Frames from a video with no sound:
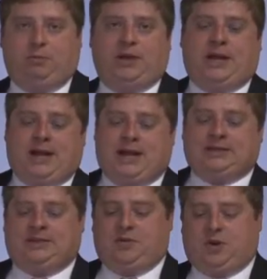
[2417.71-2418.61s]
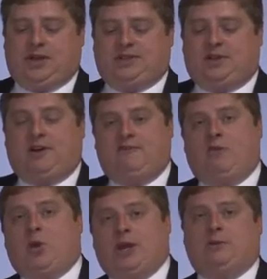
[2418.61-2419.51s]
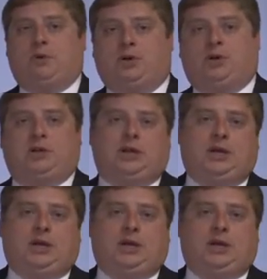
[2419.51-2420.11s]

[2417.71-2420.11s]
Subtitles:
because it was avoidable.